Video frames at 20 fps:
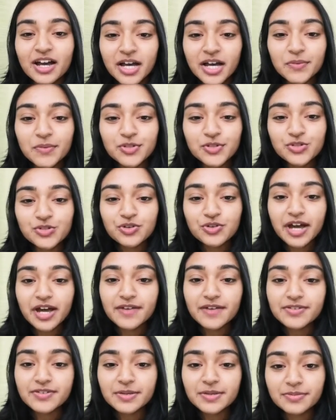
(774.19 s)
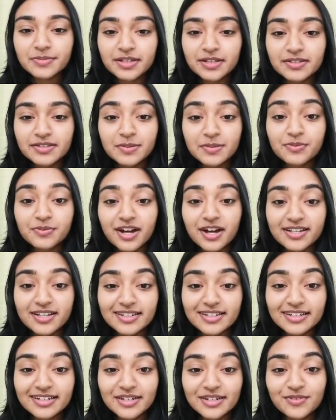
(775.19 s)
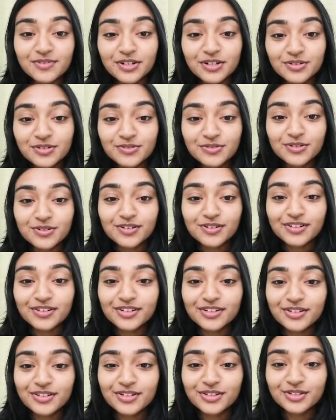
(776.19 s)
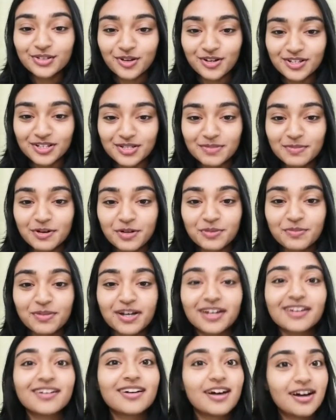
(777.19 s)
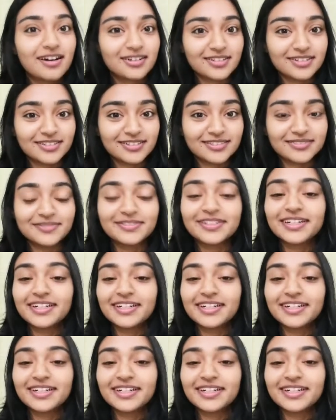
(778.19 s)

I wish to have something surprisingly wonderful thoughts about my uncle.